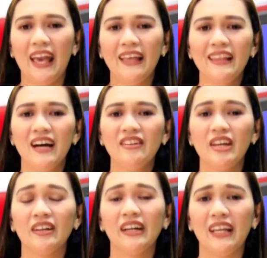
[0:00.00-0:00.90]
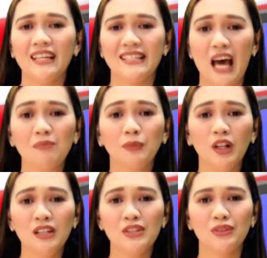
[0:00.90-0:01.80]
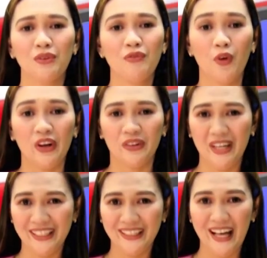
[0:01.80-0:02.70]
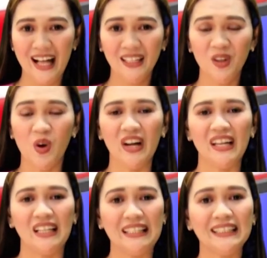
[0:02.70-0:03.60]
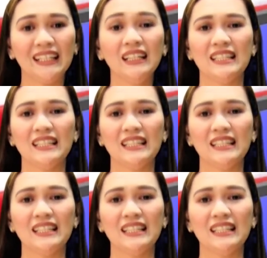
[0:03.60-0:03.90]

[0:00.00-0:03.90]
And now here are the examples for critical or analytical